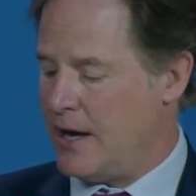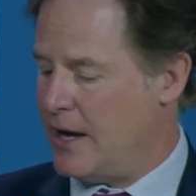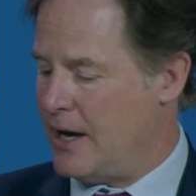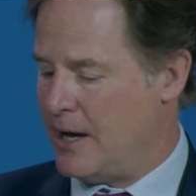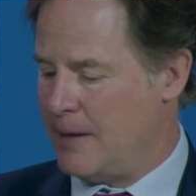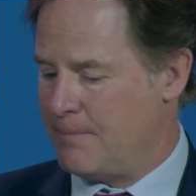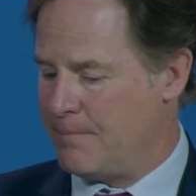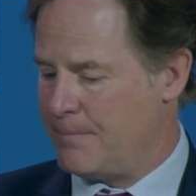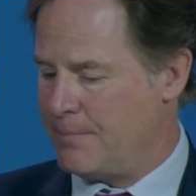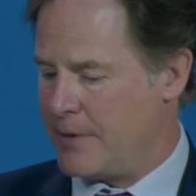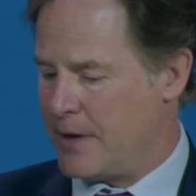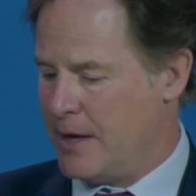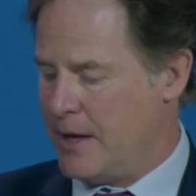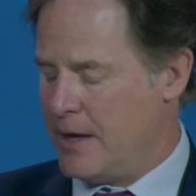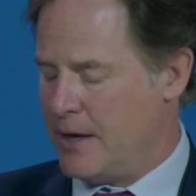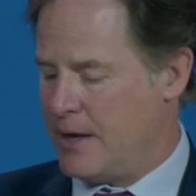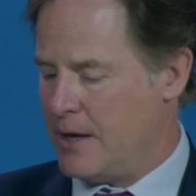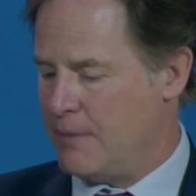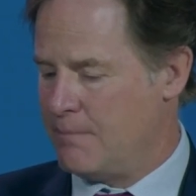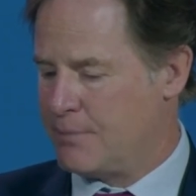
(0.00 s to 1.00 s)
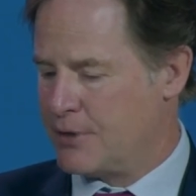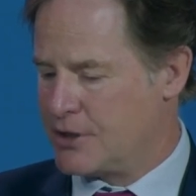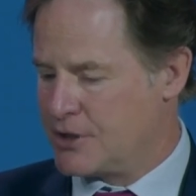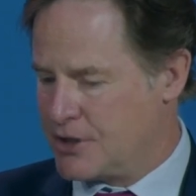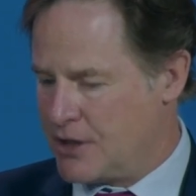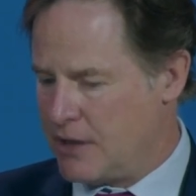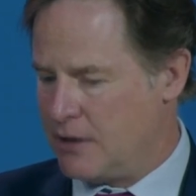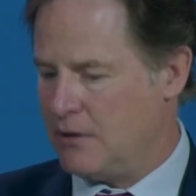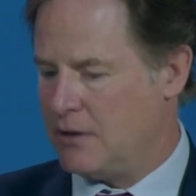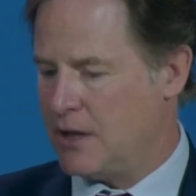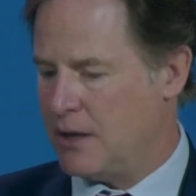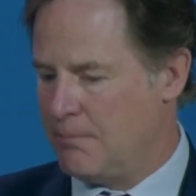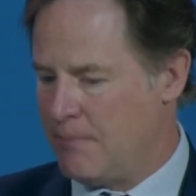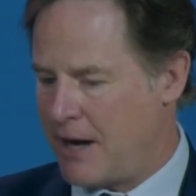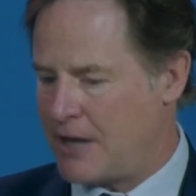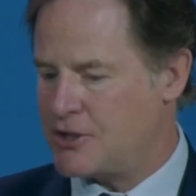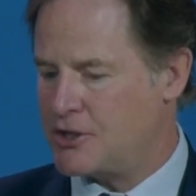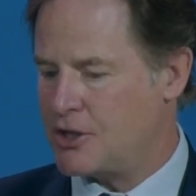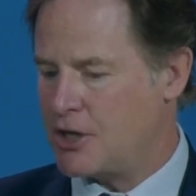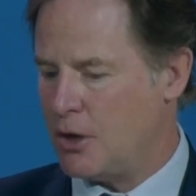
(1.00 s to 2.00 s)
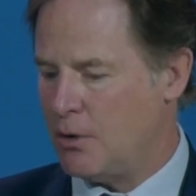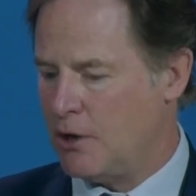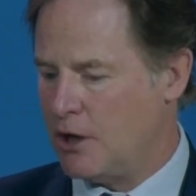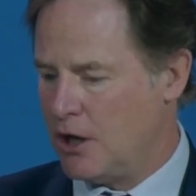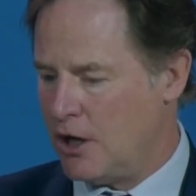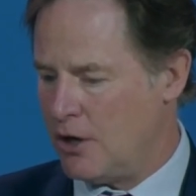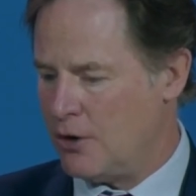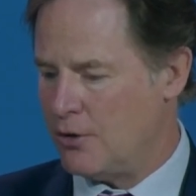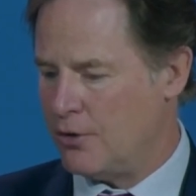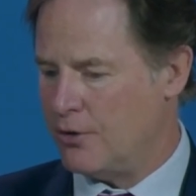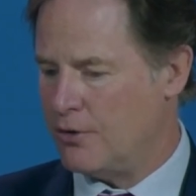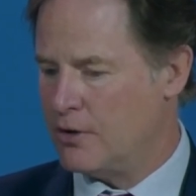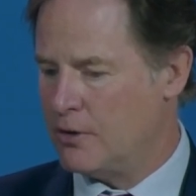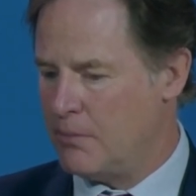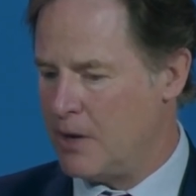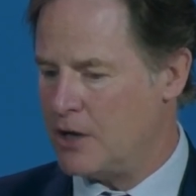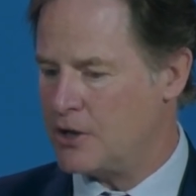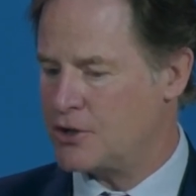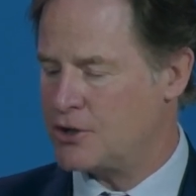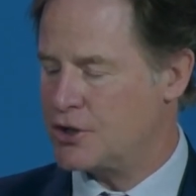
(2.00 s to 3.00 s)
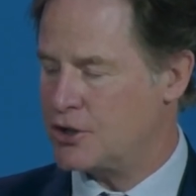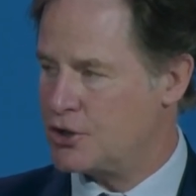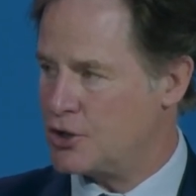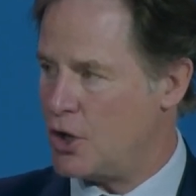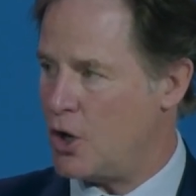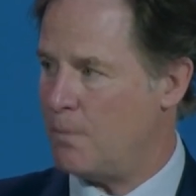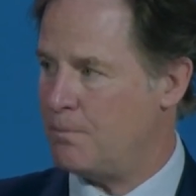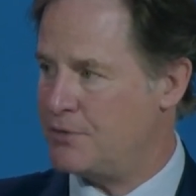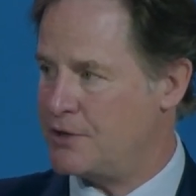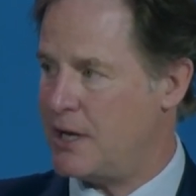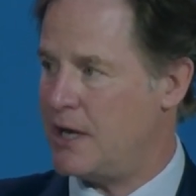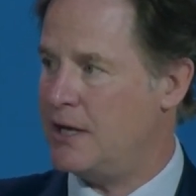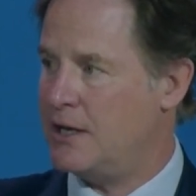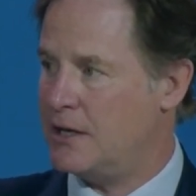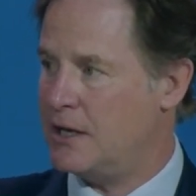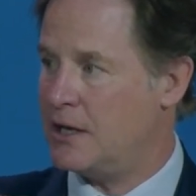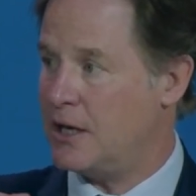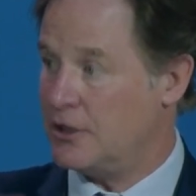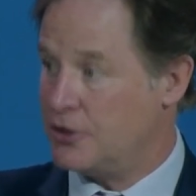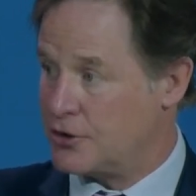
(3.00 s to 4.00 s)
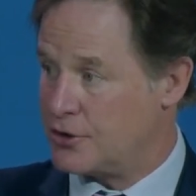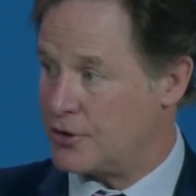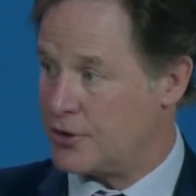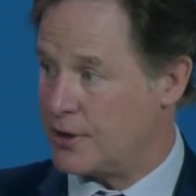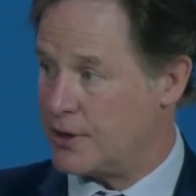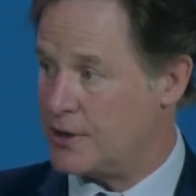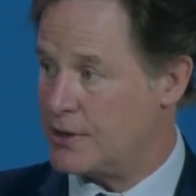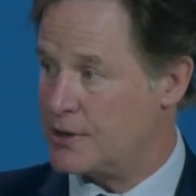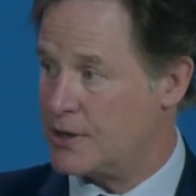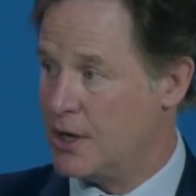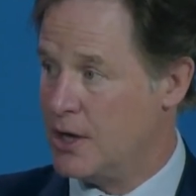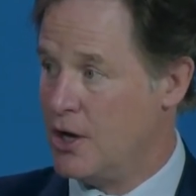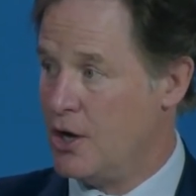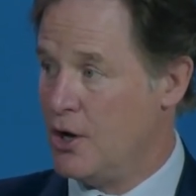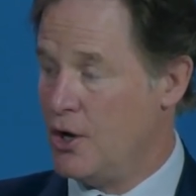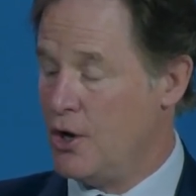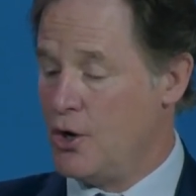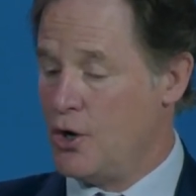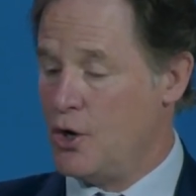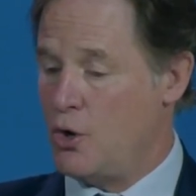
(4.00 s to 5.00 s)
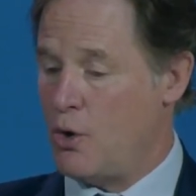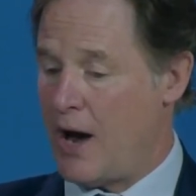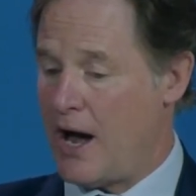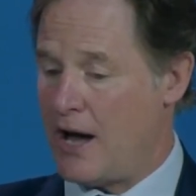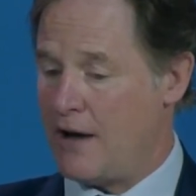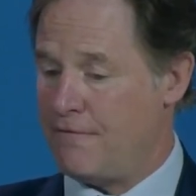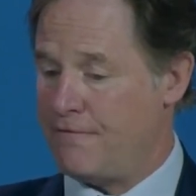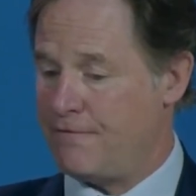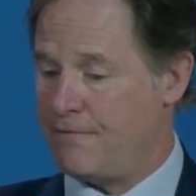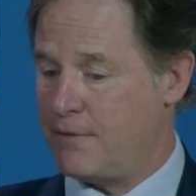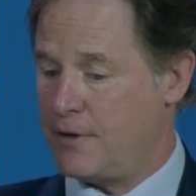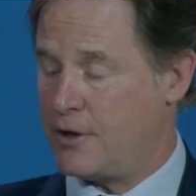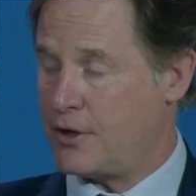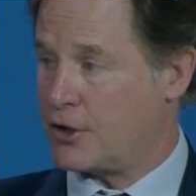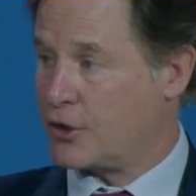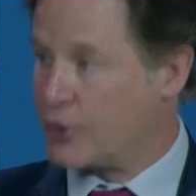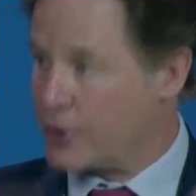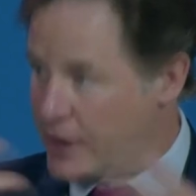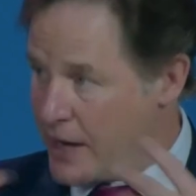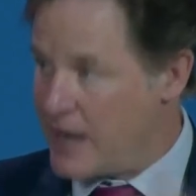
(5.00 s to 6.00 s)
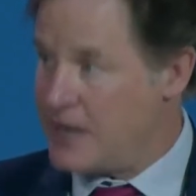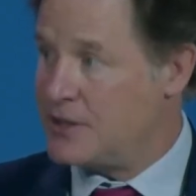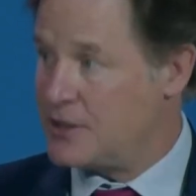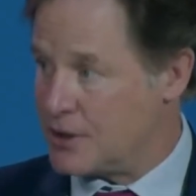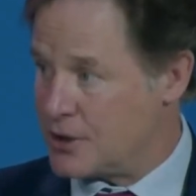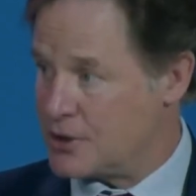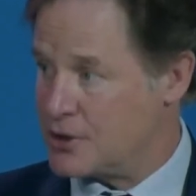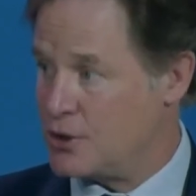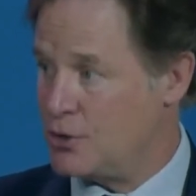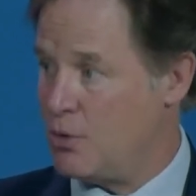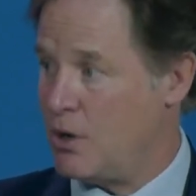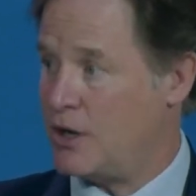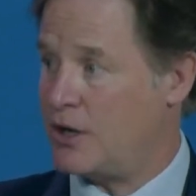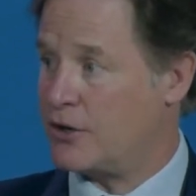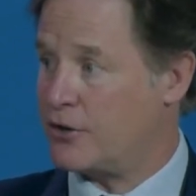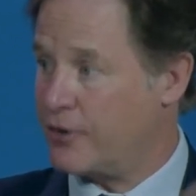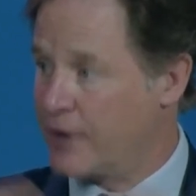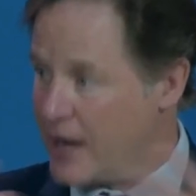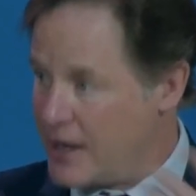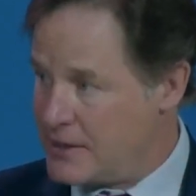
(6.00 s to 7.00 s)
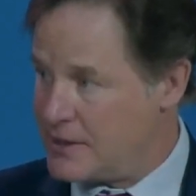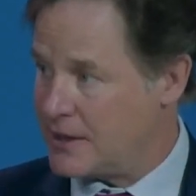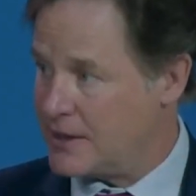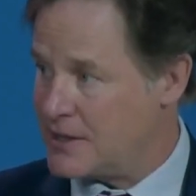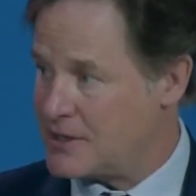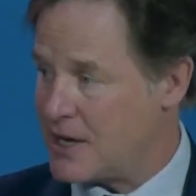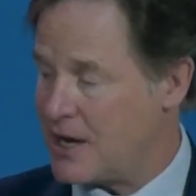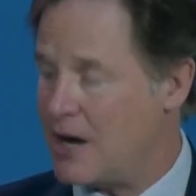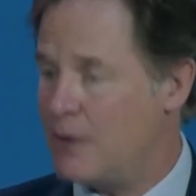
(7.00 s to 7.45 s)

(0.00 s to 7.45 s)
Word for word: Um, Brazil and Mexico alone are amongst the top 10 countries who have creators who are creating these.